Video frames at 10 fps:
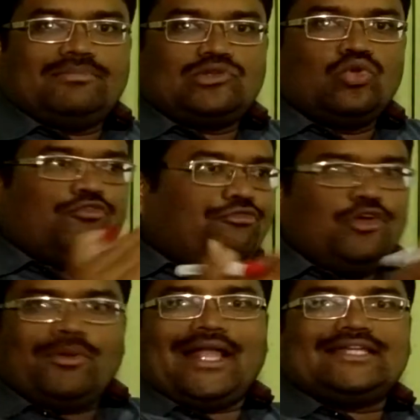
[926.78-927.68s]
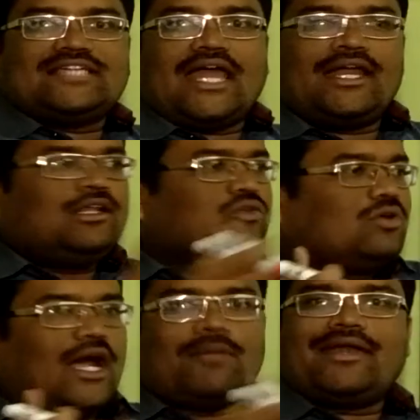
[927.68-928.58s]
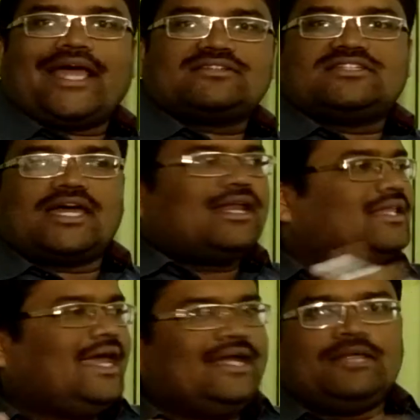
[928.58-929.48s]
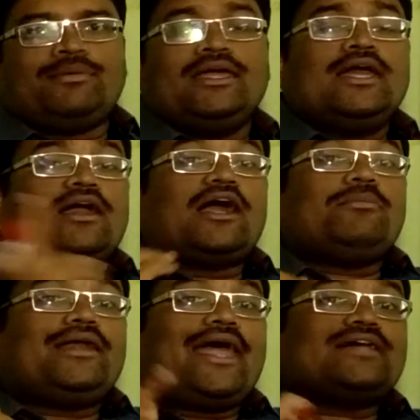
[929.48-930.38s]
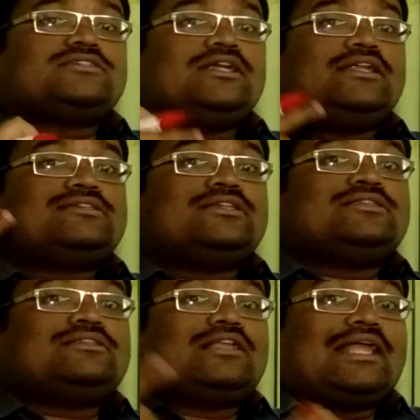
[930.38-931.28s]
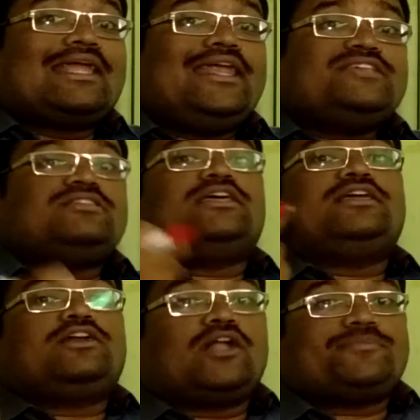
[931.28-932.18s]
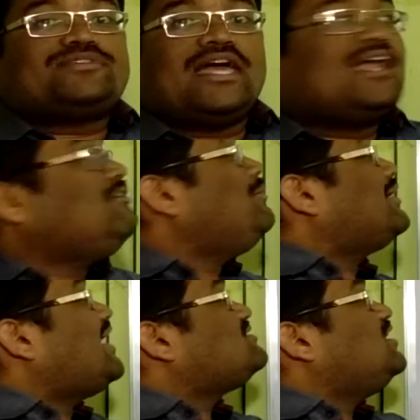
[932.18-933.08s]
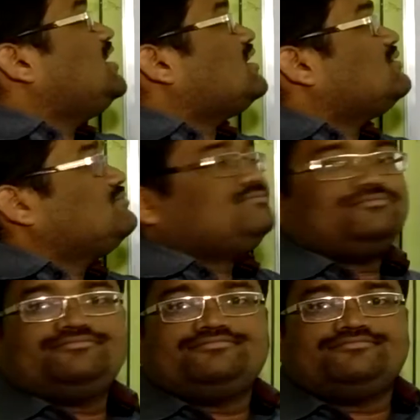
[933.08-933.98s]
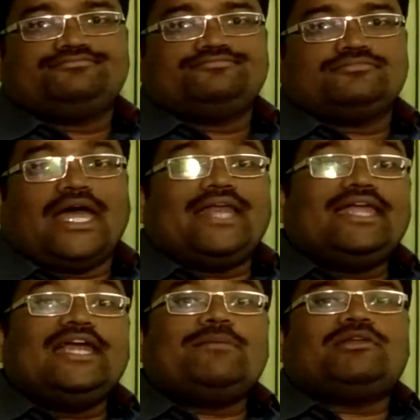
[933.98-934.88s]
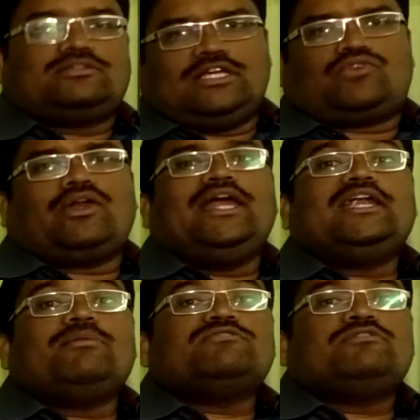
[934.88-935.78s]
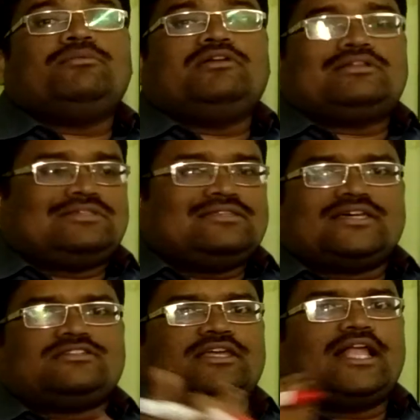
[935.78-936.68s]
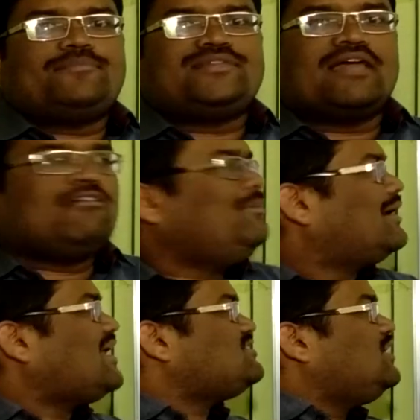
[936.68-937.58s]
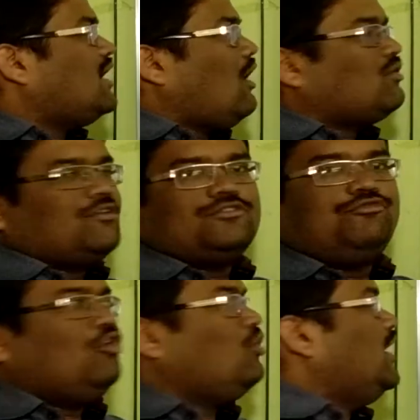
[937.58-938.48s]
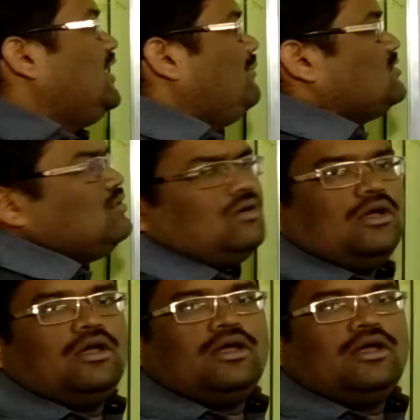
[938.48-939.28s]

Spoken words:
Through fumarate channel, through carbon dioxide channel, and the ATP. Carbon dioxide released in the Krebs cycle will be utilized here. And ATP, let's say 12 ATPs will be synthesized. The Krebs cycle will be utilized here, out of which 4 ATPs,